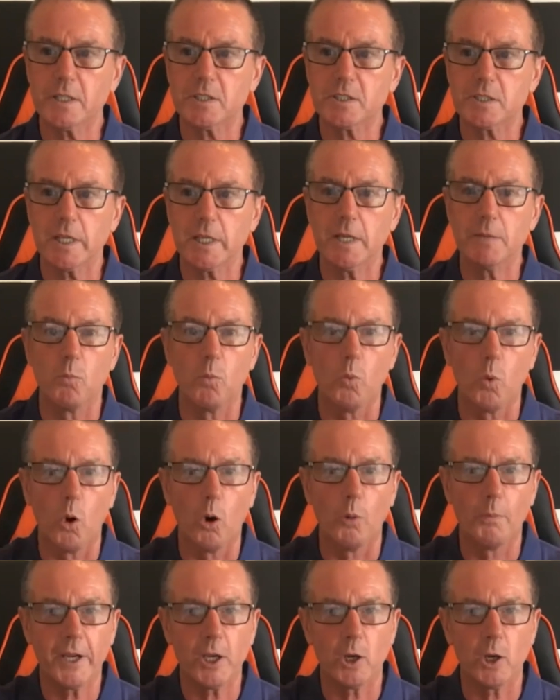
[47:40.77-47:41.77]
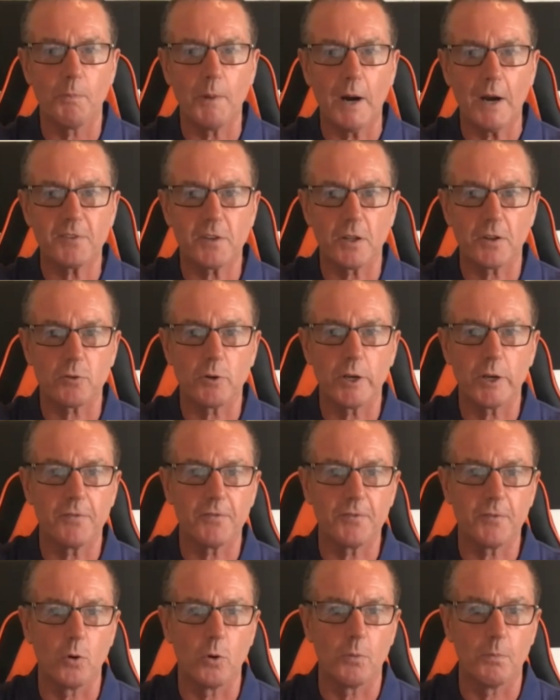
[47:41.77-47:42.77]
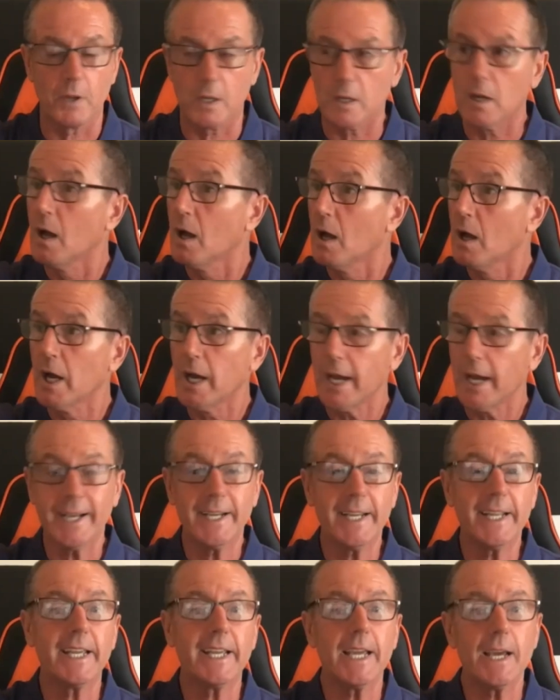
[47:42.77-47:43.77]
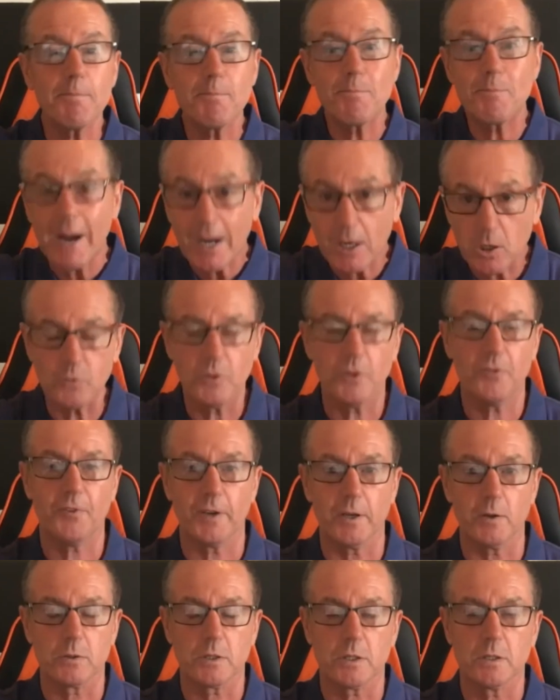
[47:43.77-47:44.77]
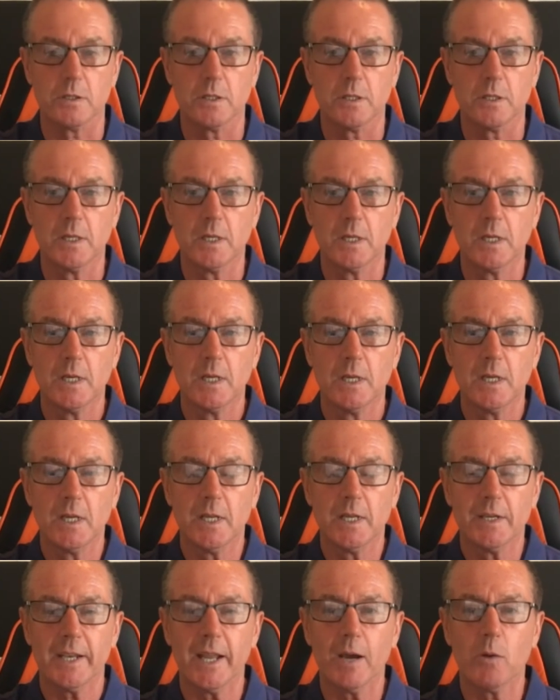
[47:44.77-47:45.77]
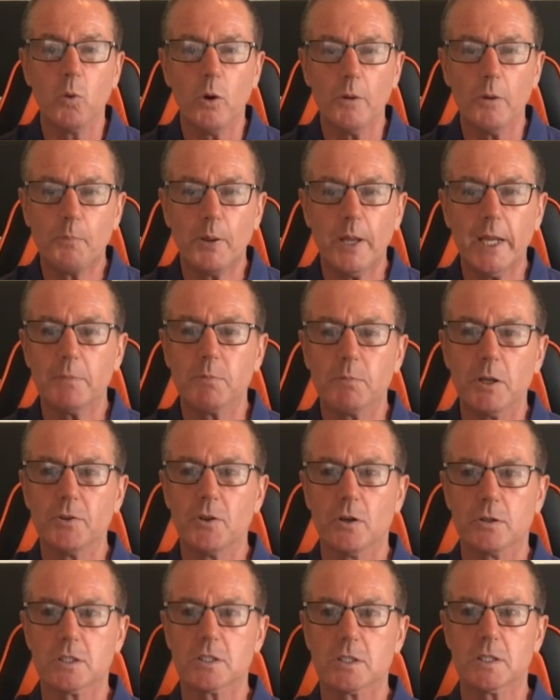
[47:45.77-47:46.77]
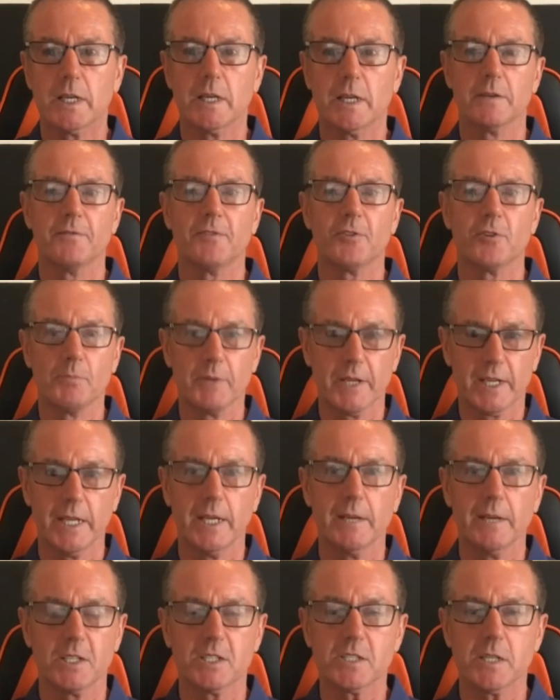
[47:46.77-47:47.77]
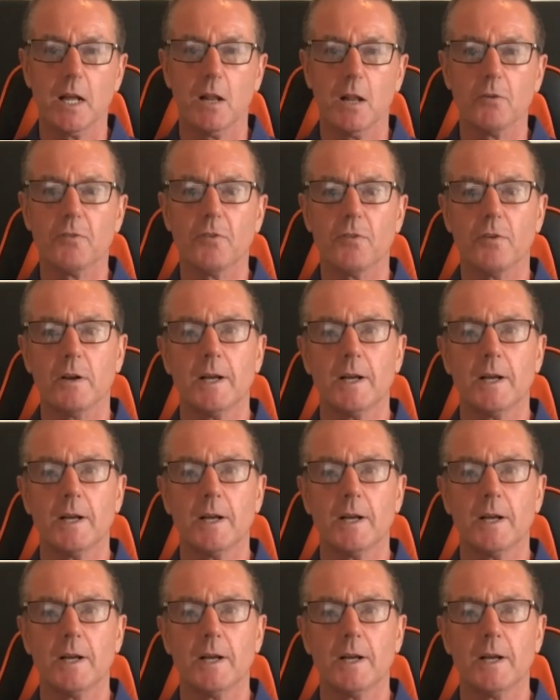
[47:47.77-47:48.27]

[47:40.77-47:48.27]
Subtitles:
to see him warming up after 3 or 4, and he came back on the field. Now, what people are not seeing from the game itself,